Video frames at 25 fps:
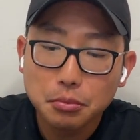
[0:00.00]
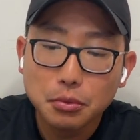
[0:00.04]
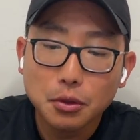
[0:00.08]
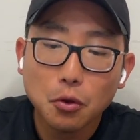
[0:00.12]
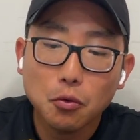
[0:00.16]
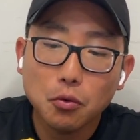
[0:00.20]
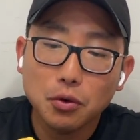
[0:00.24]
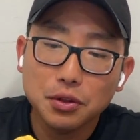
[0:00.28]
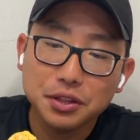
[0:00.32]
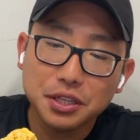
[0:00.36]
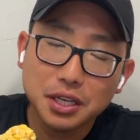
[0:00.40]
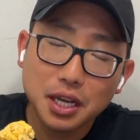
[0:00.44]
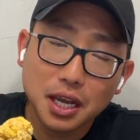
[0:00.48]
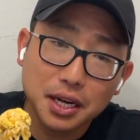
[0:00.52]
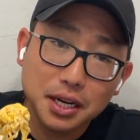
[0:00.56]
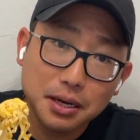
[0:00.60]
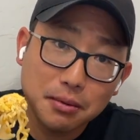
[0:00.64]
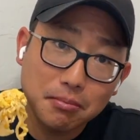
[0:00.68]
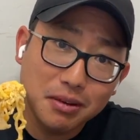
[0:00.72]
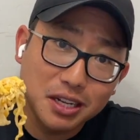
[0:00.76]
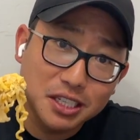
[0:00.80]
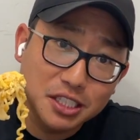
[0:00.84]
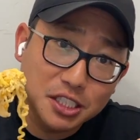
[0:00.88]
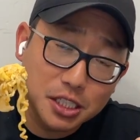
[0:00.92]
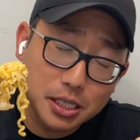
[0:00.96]
One thing I didn't
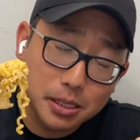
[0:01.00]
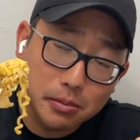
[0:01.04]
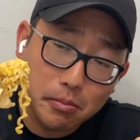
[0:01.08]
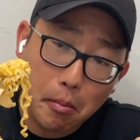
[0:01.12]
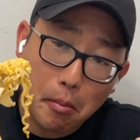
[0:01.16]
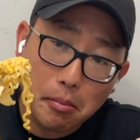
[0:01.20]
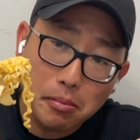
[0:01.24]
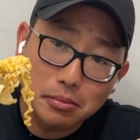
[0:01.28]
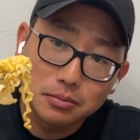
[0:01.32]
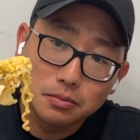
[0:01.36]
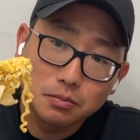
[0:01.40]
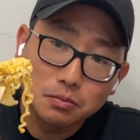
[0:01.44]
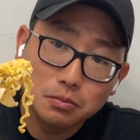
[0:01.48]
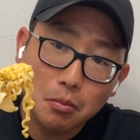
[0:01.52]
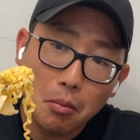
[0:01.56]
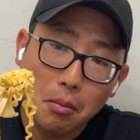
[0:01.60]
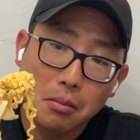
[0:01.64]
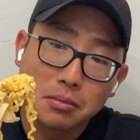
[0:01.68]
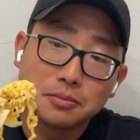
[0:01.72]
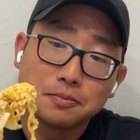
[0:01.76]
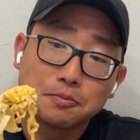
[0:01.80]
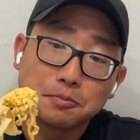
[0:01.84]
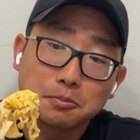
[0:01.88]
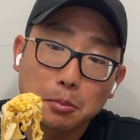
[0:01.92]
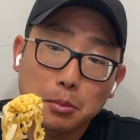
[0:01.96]
mention
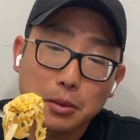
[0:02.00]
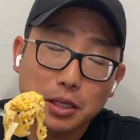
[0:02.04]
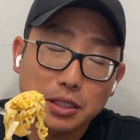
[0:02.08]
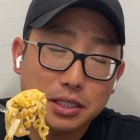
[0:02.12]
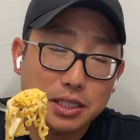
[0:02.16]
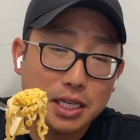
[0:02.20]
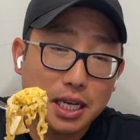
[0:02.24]
is